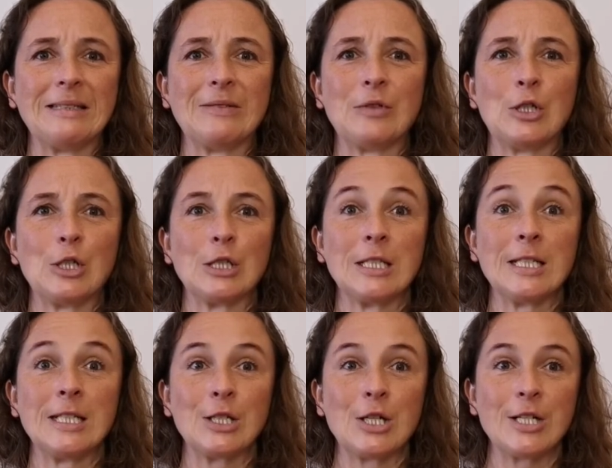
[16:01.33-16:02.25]
wrong in
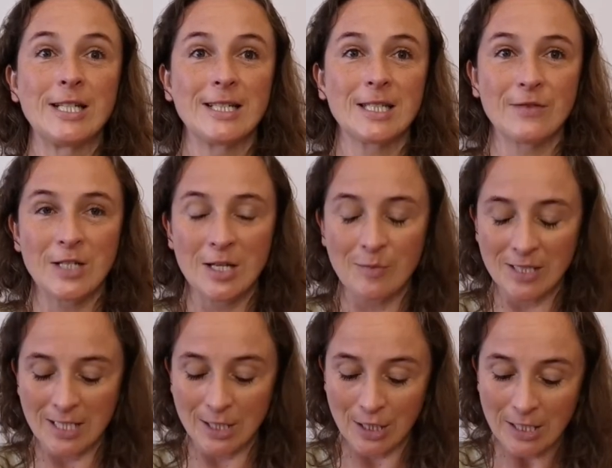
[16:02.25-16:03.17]
the context of Thai
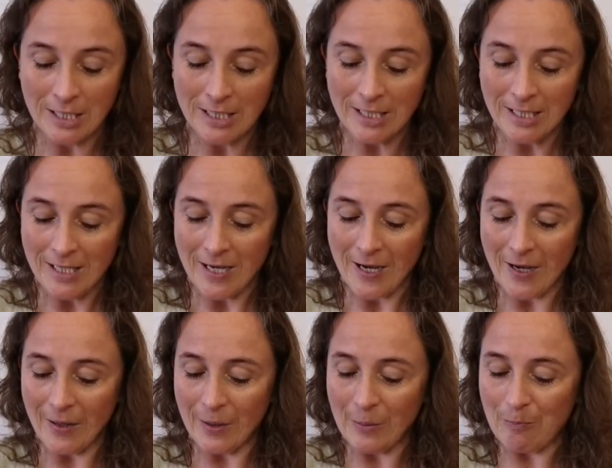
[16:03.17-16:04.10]
massage.
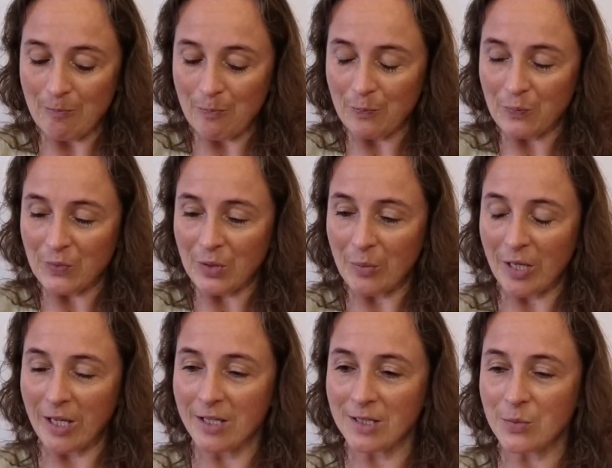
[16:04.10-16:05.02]
But
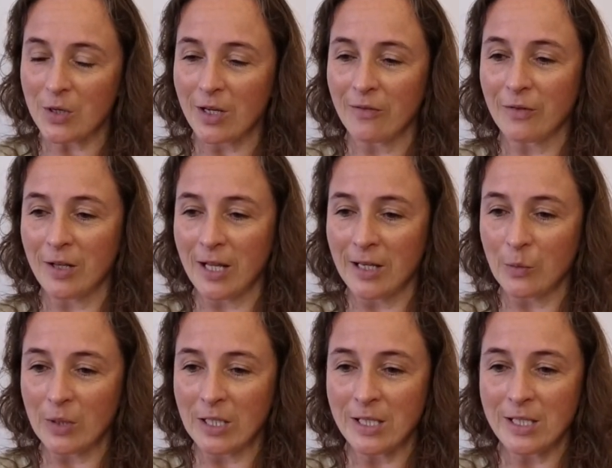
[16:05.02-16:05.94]
here's what I feel like
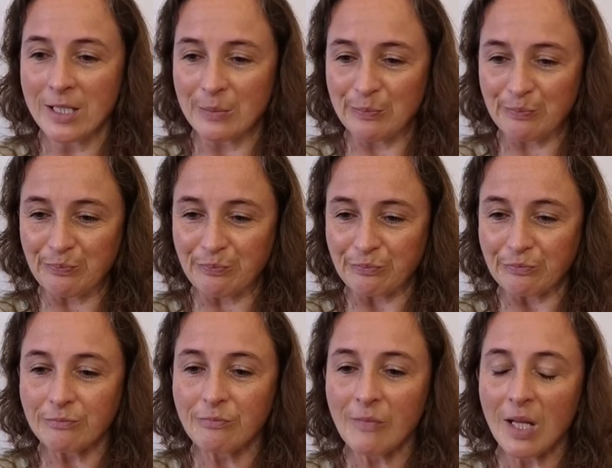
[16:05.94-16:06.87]
we need
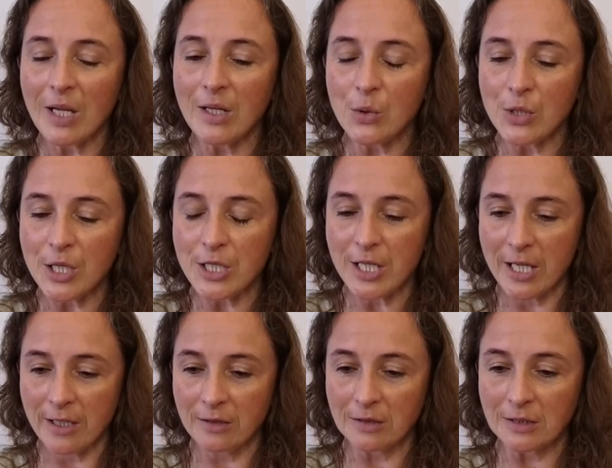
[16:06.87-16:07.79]
in order to
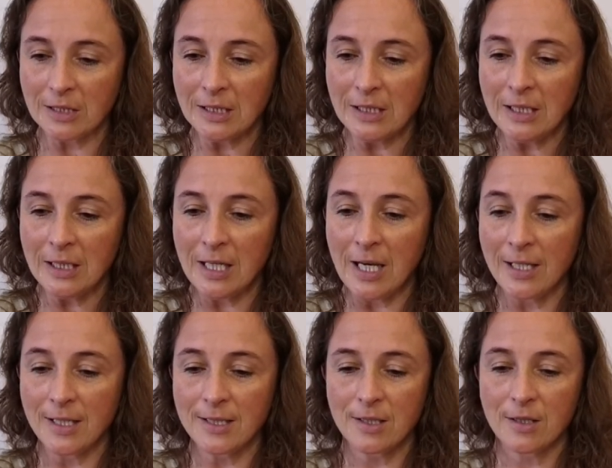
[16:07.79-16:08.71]
heal.
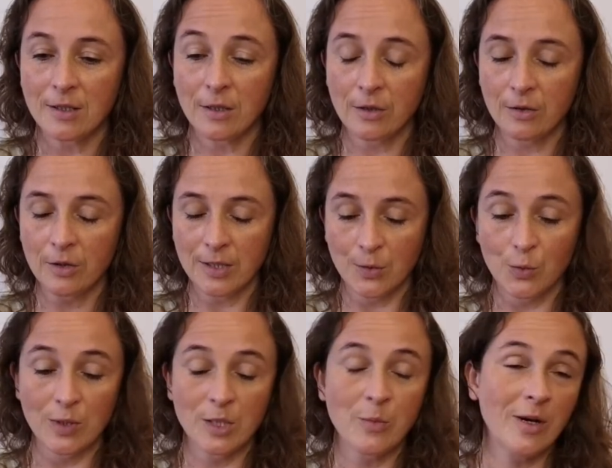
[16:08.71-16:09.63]
And it's
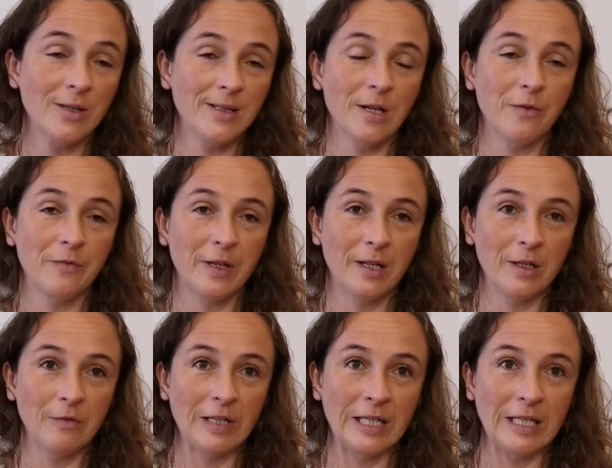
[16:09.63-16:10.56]
always about
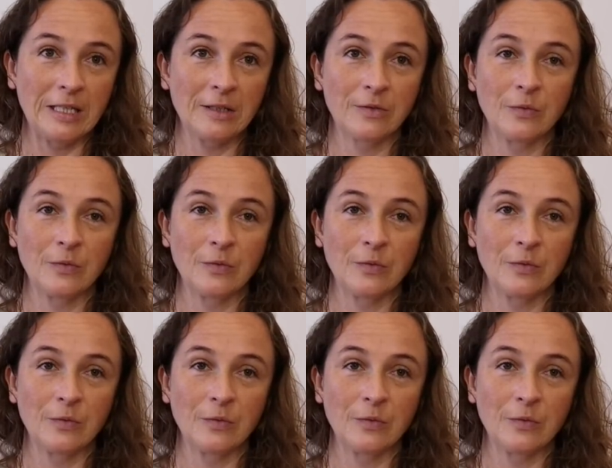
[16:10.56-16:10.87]
self-healing, really.